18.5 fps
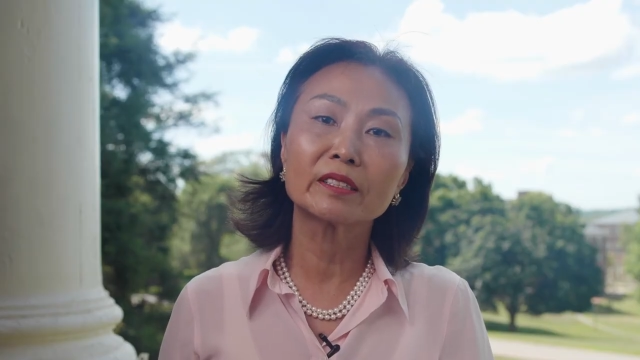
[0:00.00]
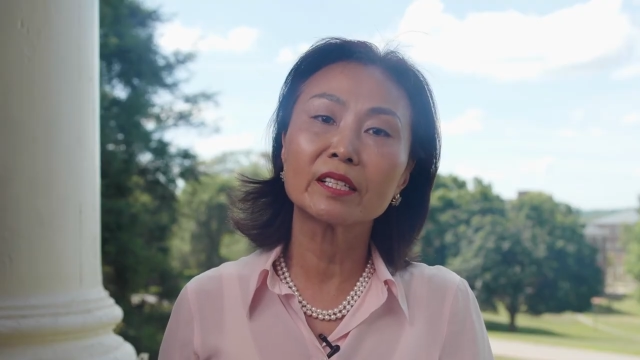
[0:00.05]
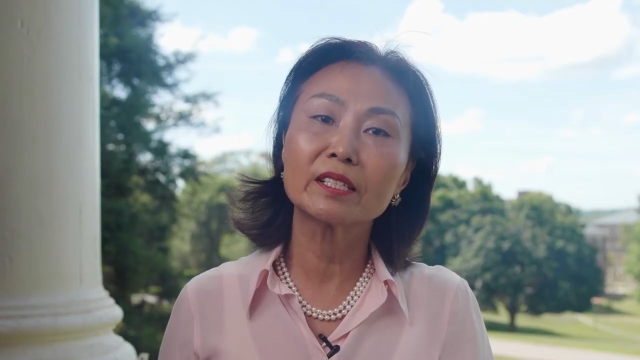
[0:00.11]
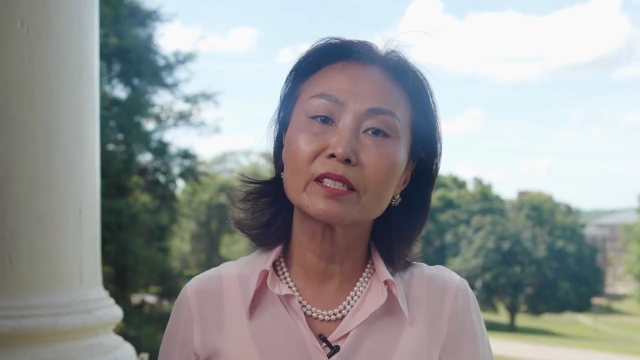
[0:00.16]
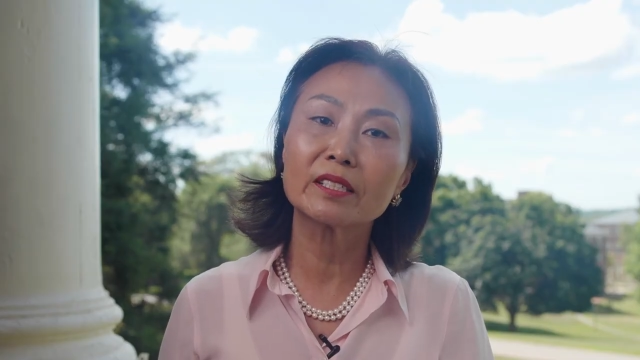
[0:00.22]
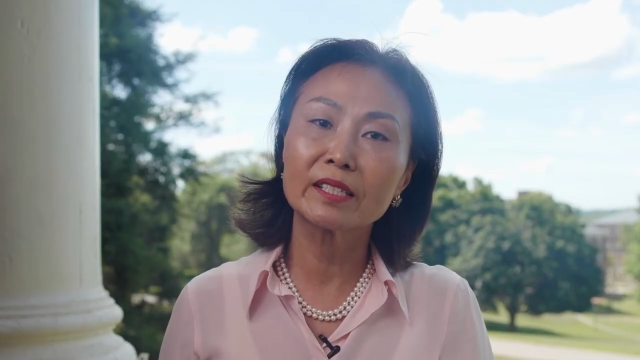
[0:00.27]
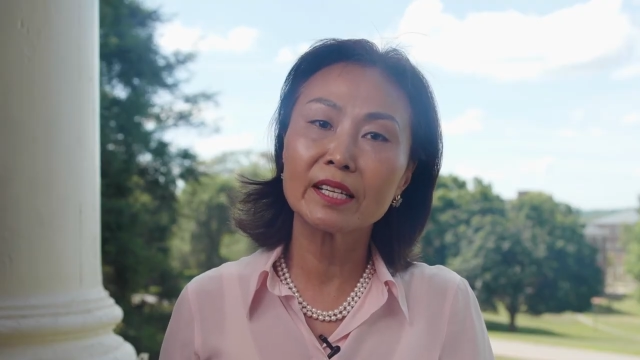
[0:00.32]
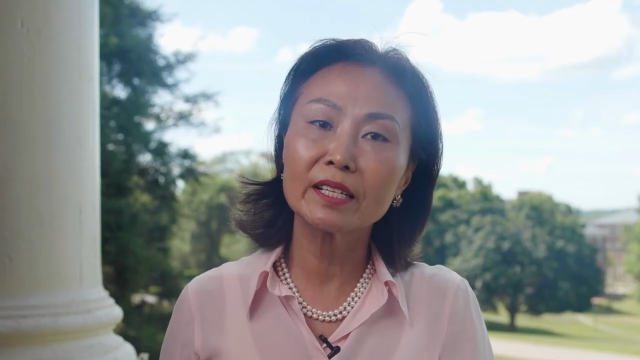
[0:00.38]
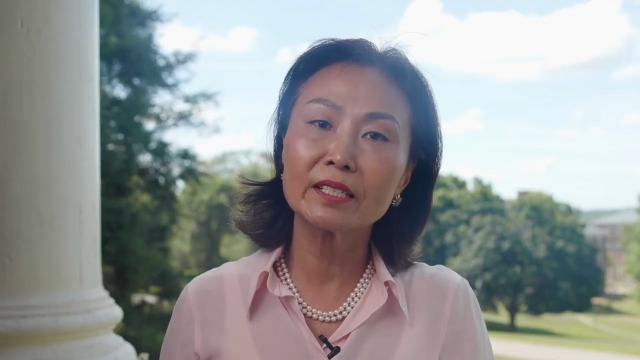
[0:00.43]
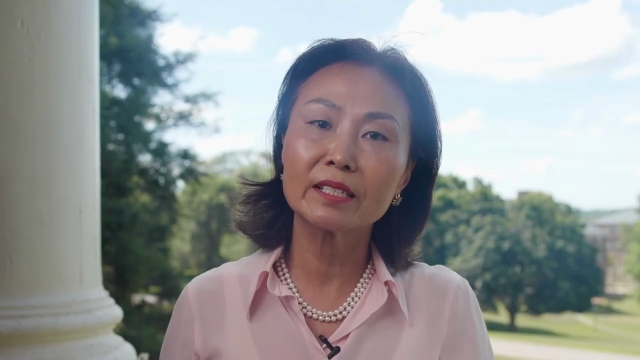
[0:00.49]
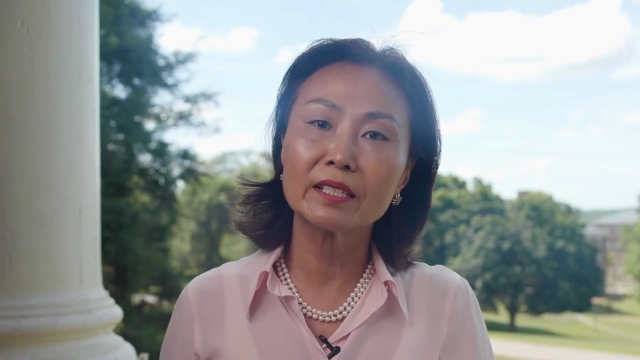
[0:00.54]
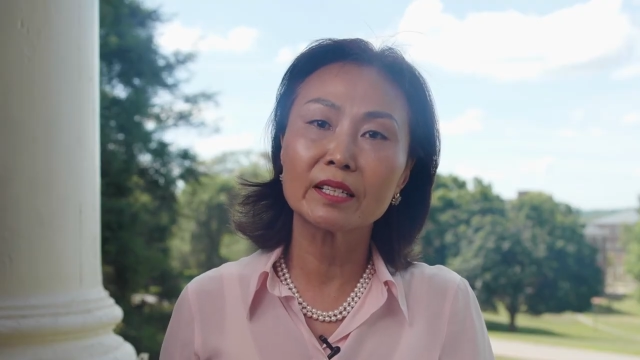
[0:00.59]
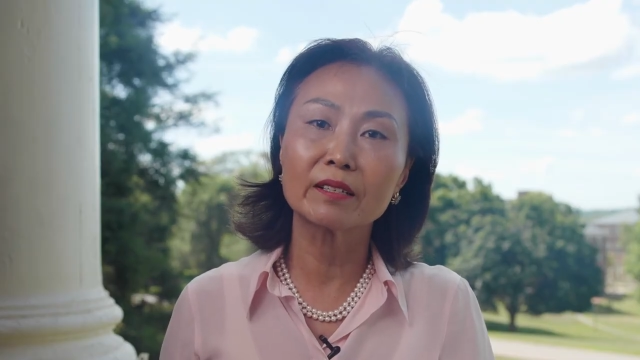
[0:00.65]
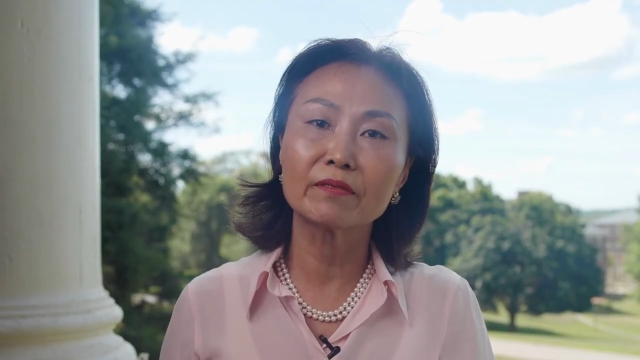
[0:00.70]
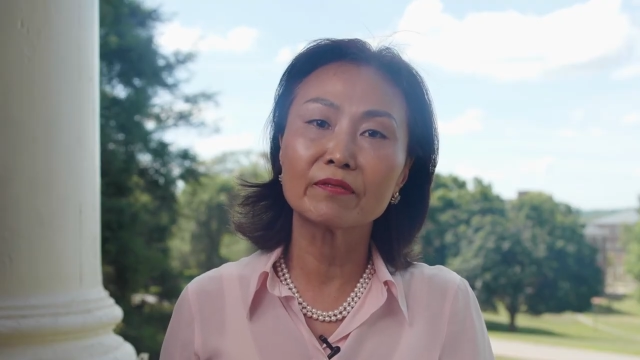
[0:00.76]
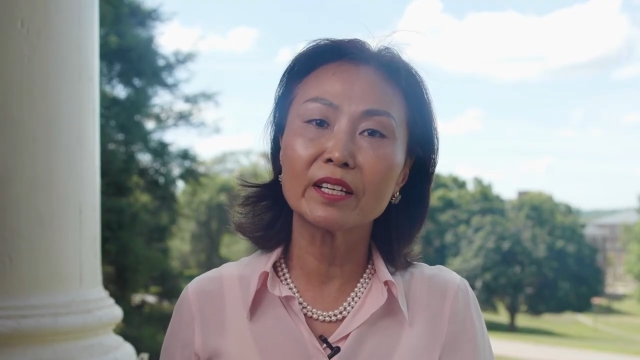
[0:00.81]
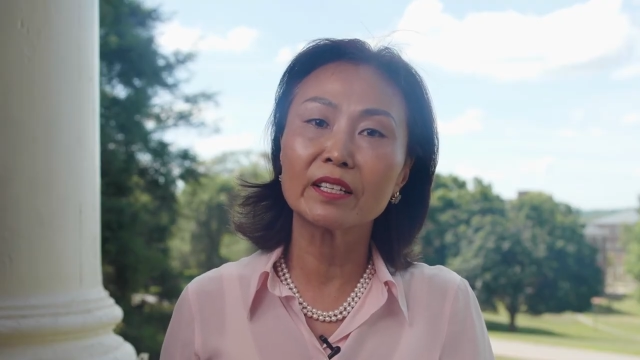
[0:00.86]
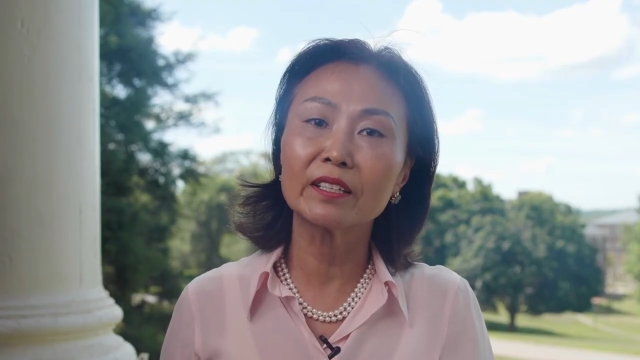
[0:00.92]

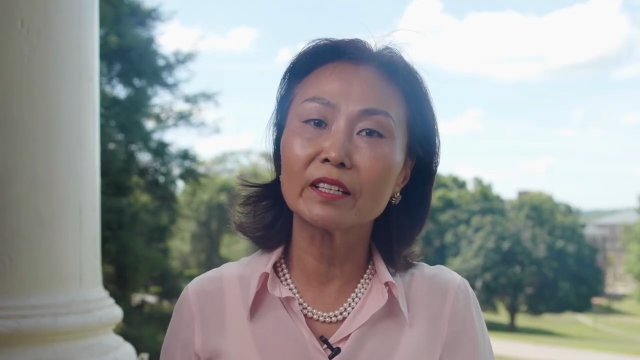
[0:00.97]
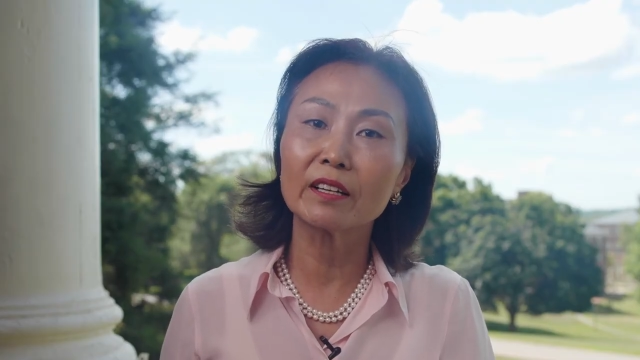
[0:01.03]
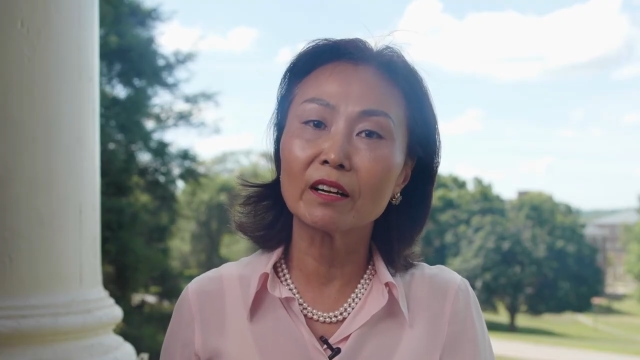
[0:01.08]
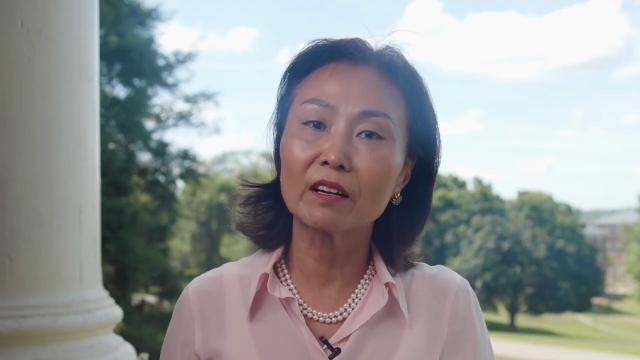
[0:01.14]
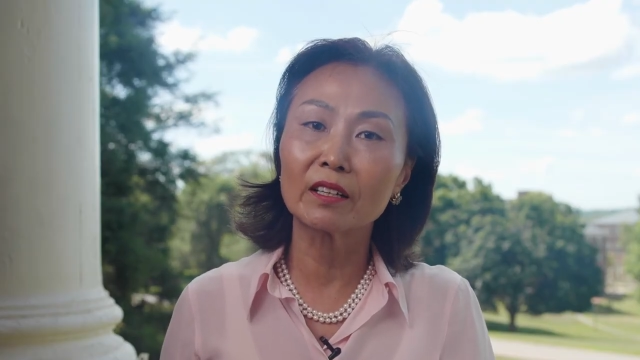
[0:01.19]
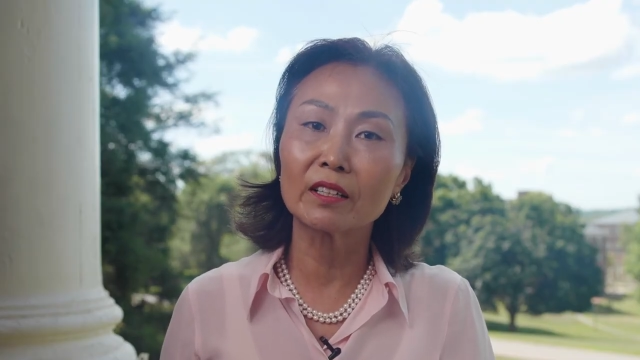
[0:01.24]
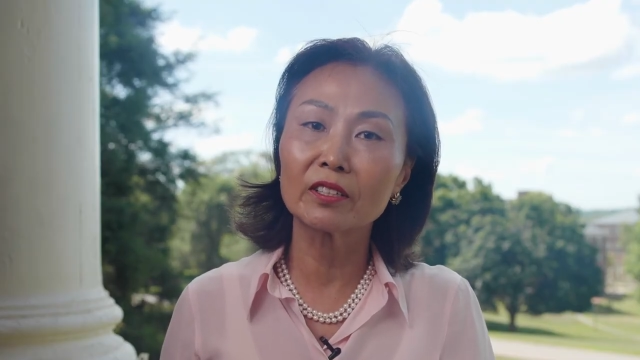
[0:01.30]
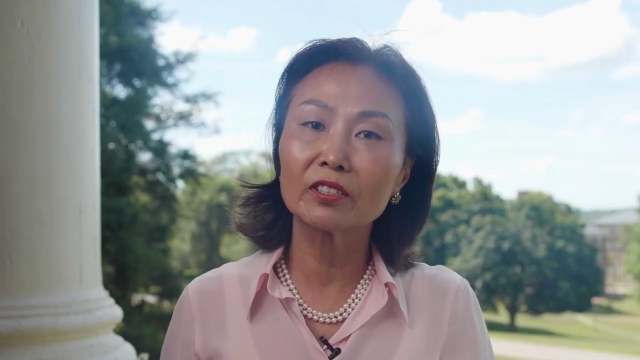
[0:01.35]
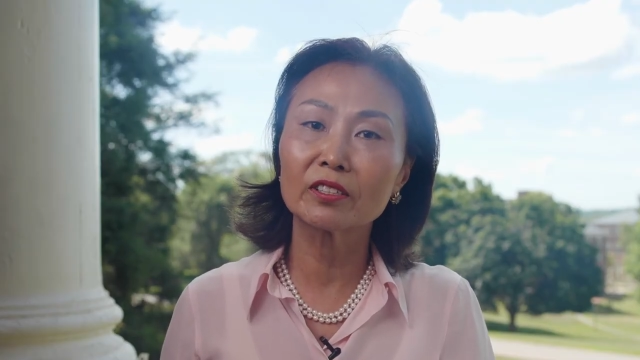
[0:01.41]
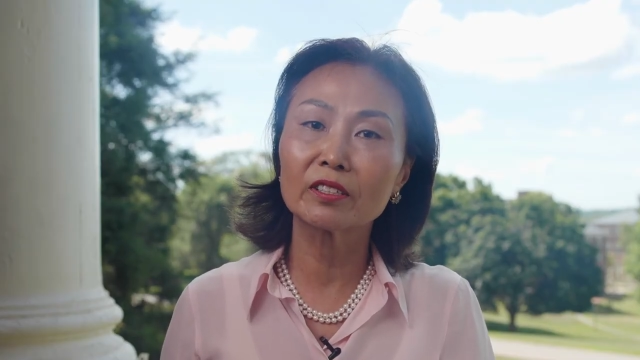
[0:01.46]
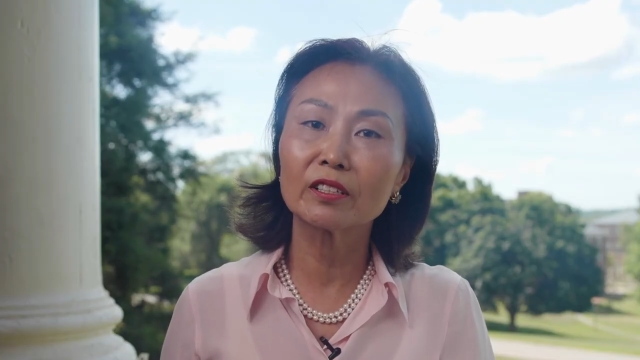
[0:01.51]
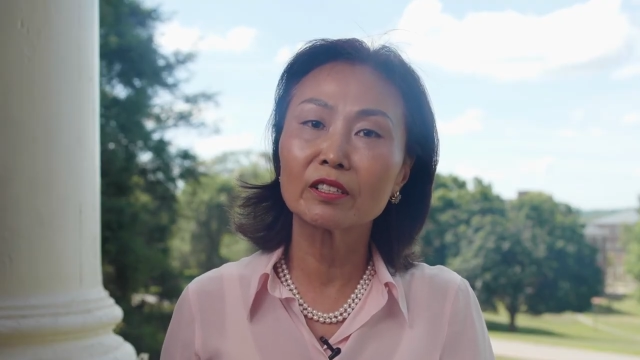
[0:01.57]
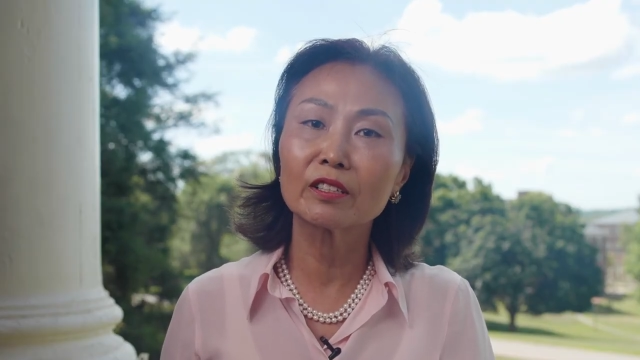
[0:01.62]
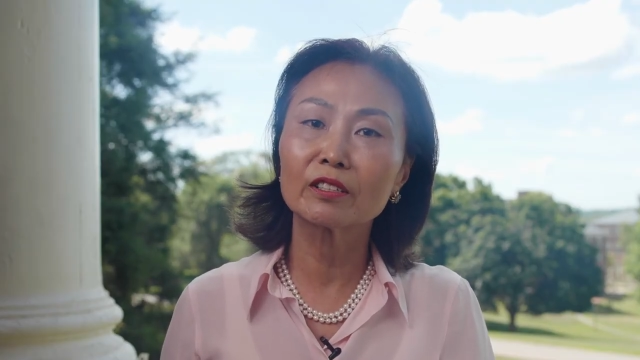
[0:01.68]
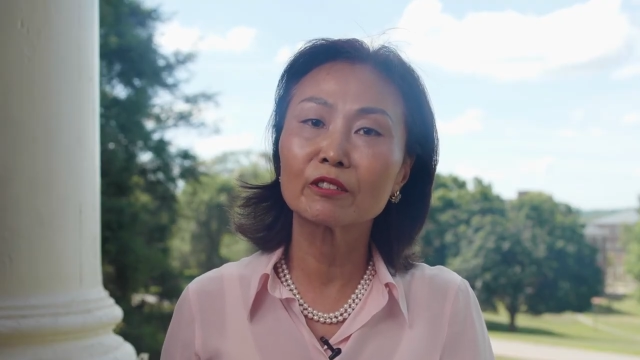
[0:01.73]
distinctive in the arts